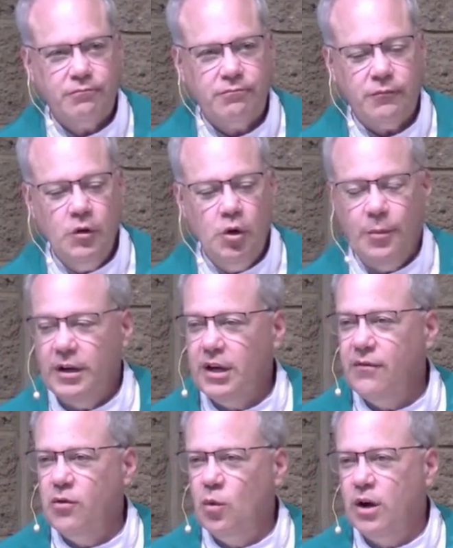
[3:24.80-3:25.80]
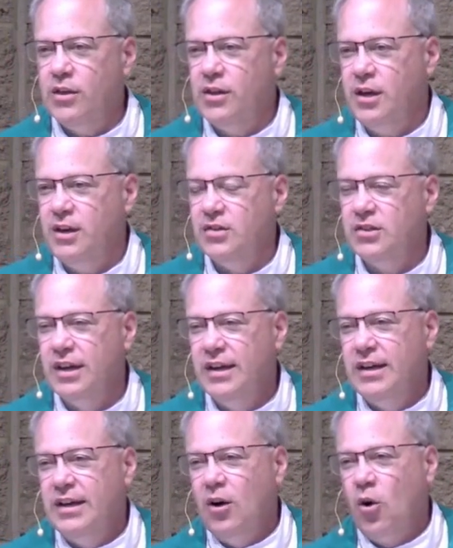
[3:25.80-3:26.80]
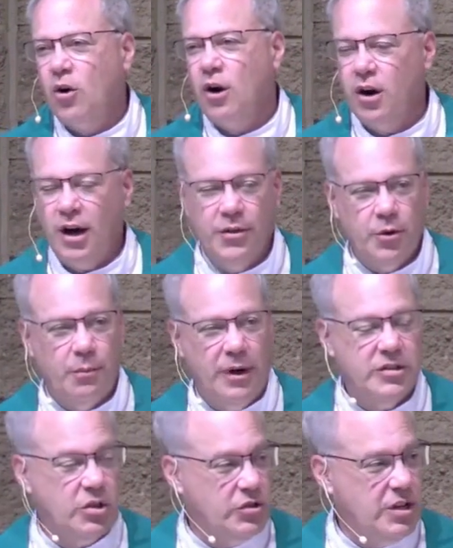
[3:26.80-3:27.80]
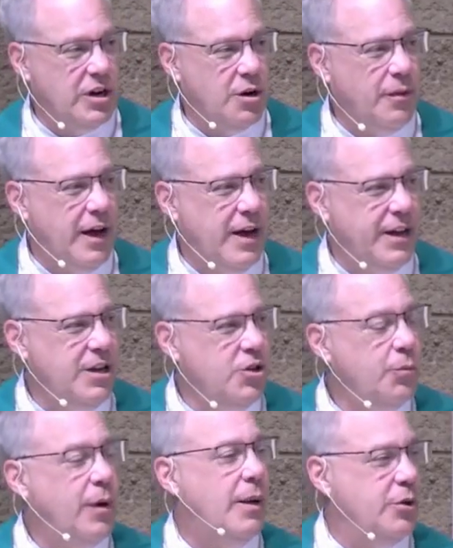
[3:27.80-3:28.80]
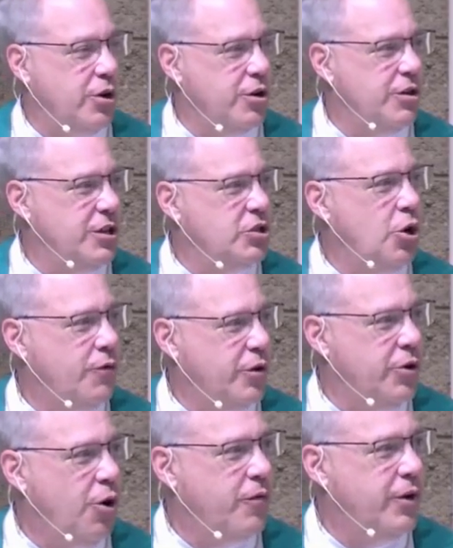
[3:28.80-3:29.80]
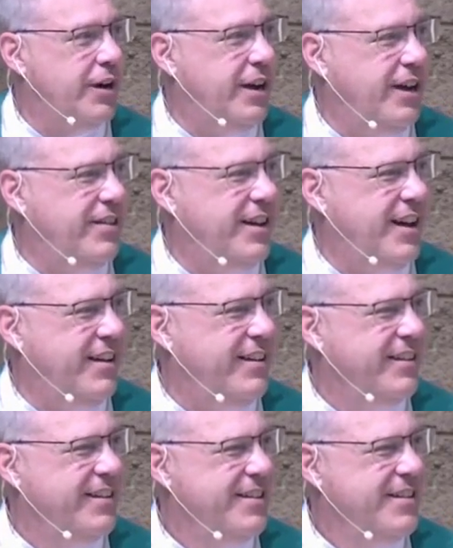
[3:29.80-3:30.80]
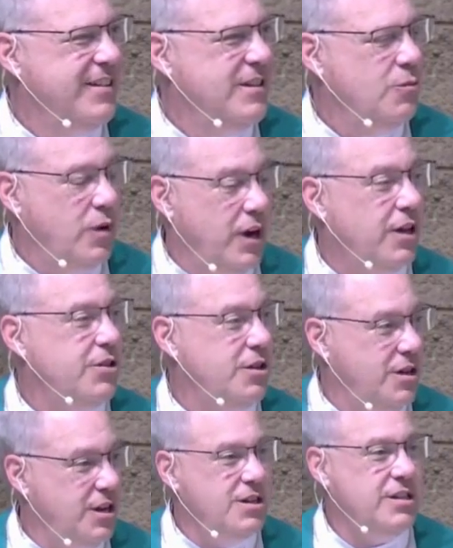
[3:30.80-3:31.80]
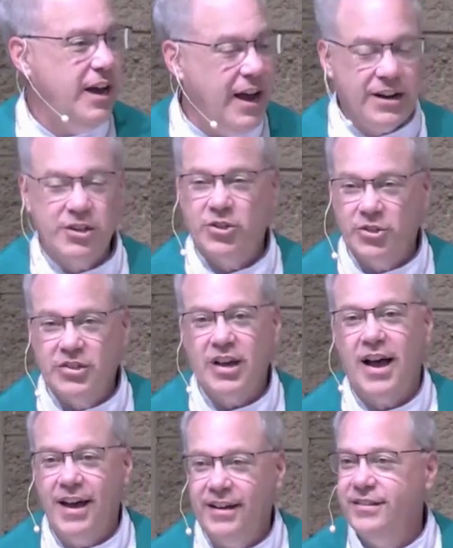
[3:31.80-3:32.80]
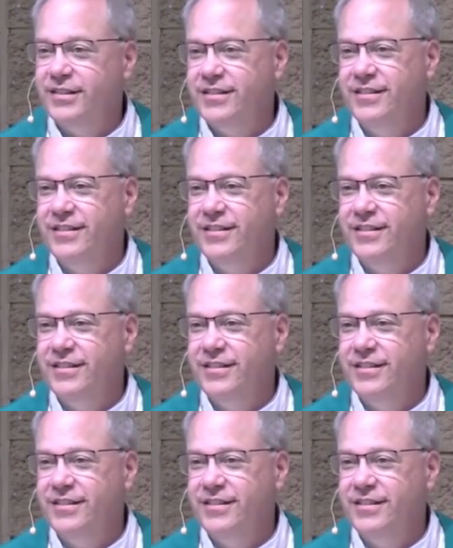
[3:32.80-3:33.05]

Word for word: You've been given one of these or our other muscles in our body. You probably heard this over and over again that, well, you need to exercise.